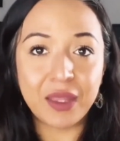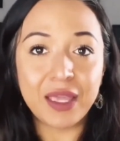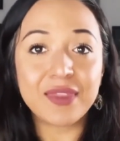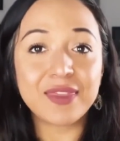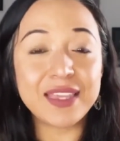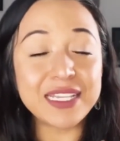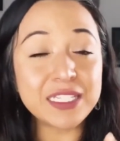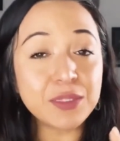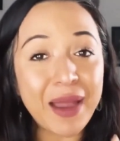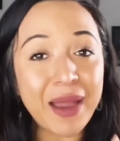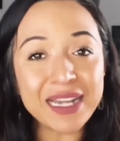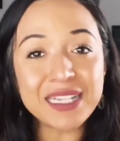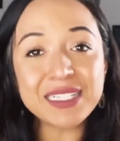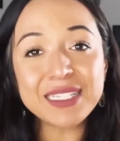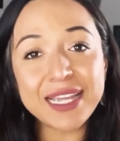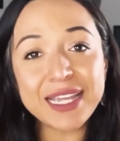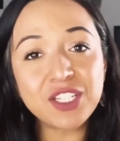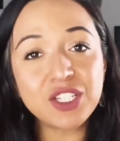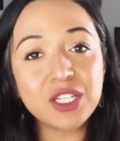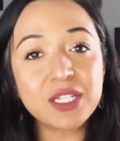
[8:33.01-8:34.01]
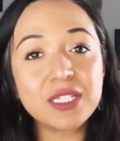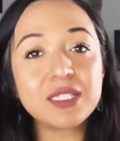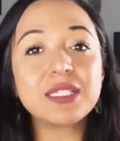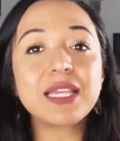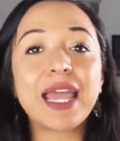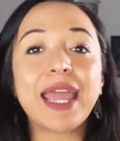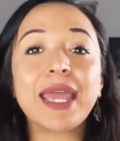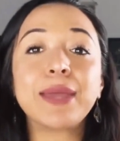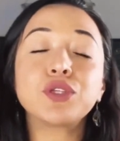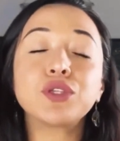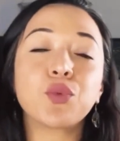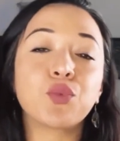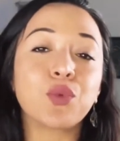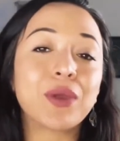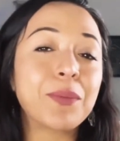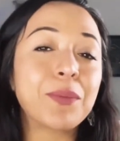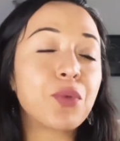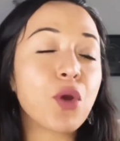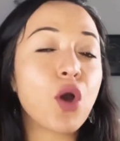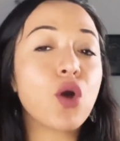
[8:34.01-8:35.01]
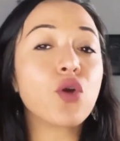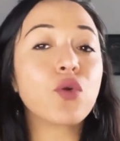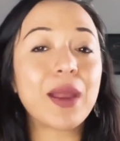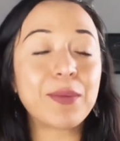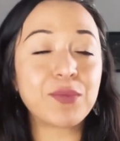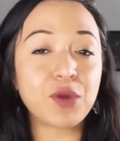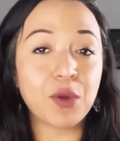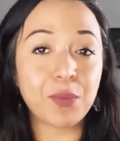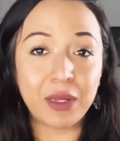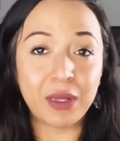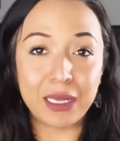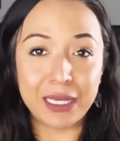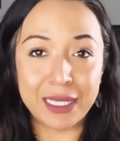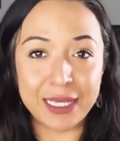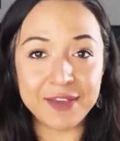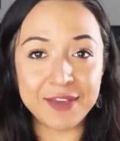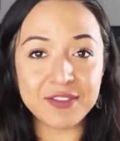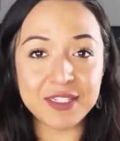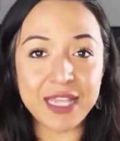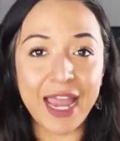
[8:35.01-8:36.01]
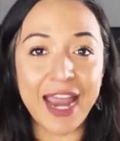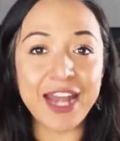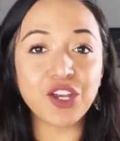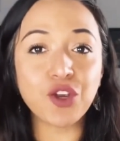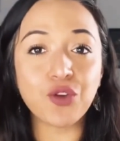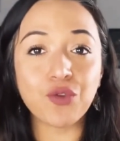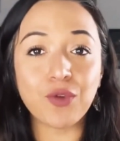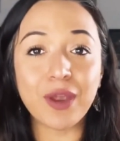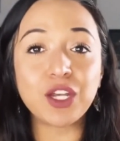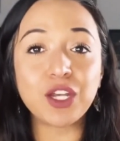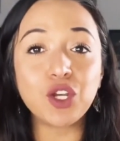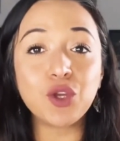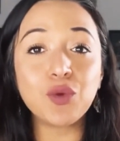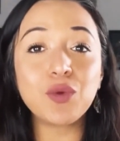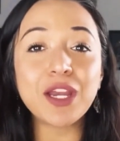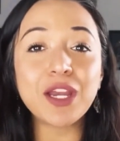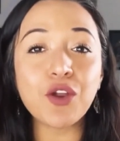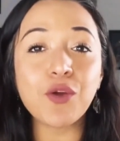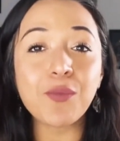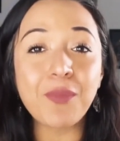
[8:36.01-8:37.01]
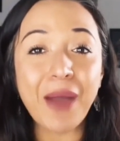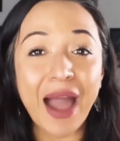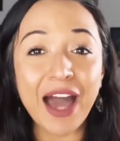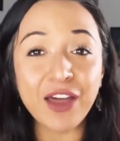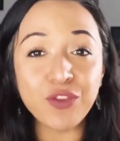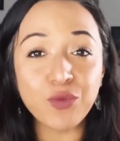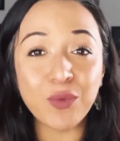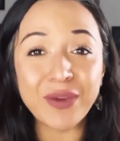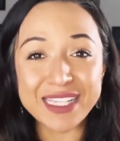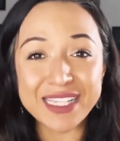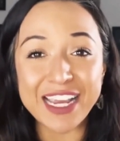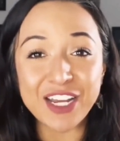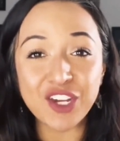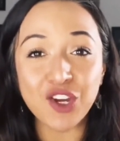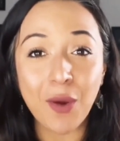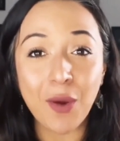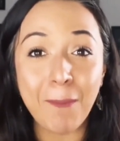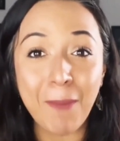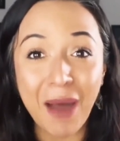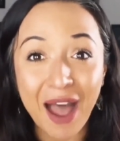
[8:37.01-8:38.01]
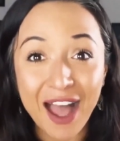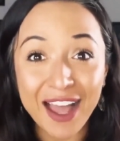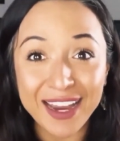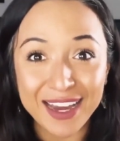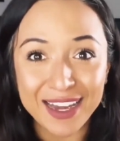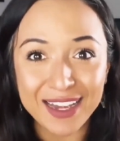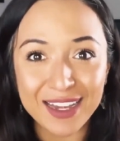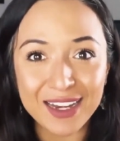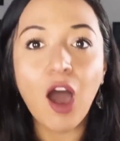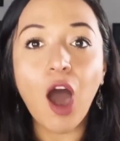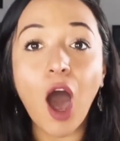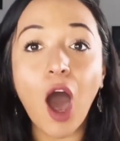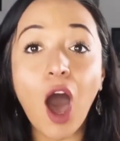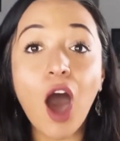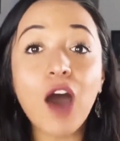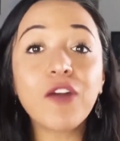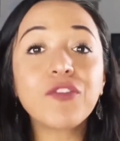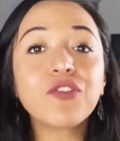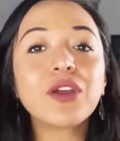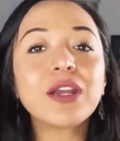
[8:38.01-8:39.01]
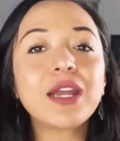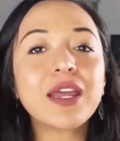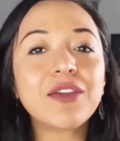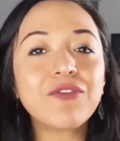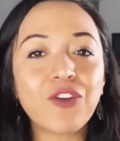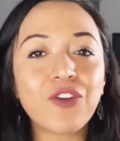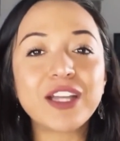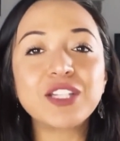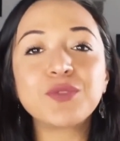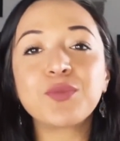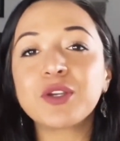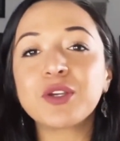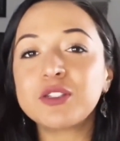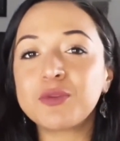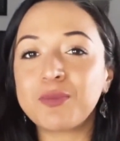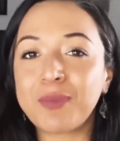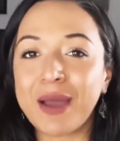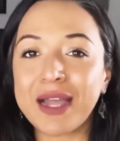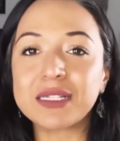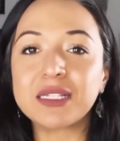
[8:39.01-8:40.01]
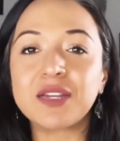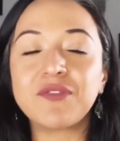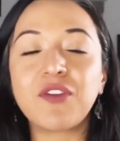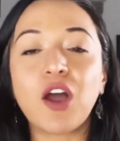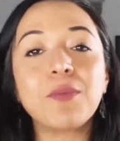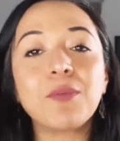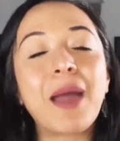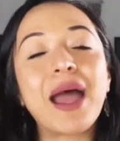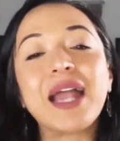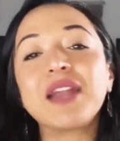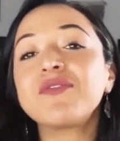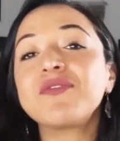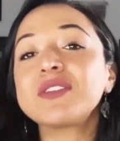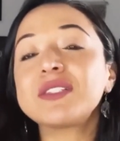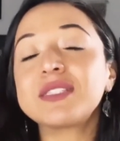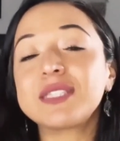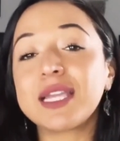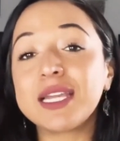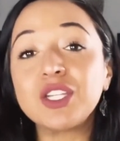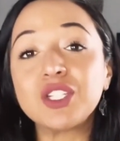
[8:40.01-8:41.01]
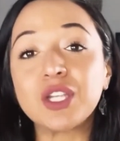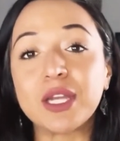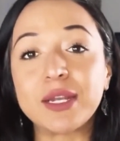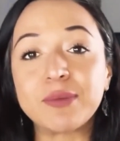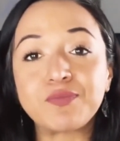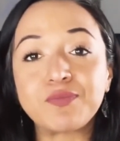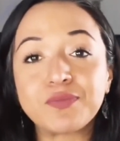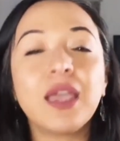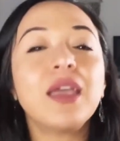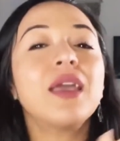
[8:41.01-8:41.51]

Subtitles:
These meditations aim to reprogram your beliefs and create new neural pathways in your mind, offering a fresh perspective on manifestation.